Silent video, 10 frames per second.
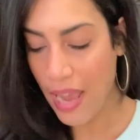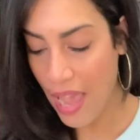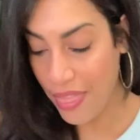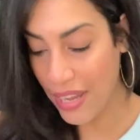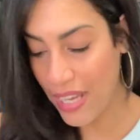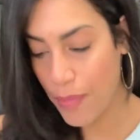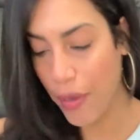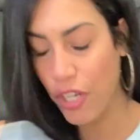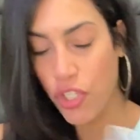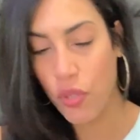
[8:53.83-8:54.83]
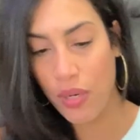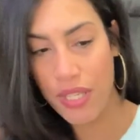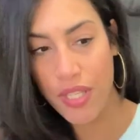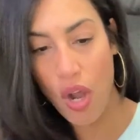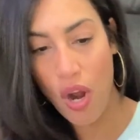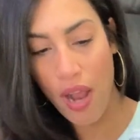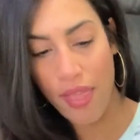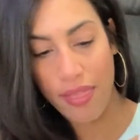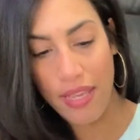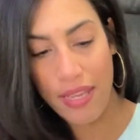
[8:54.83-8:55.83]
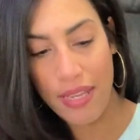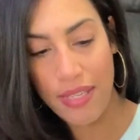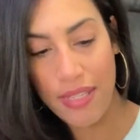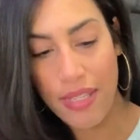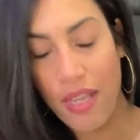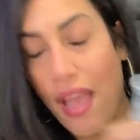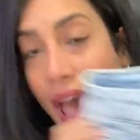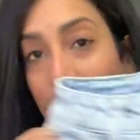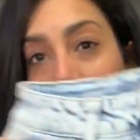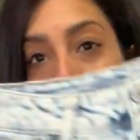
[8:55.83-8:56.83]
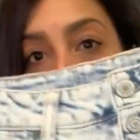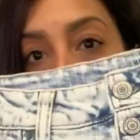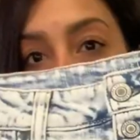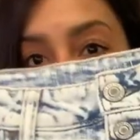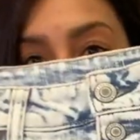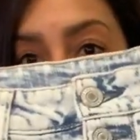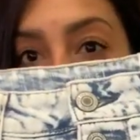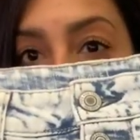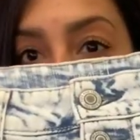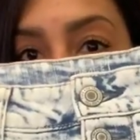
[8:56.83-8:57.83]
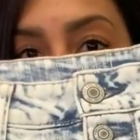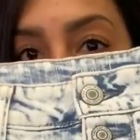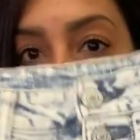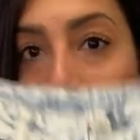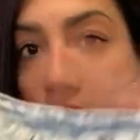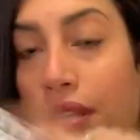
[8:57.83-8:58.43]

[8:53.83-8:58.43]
And the next pair of shorts are these acid wash shorts and they are the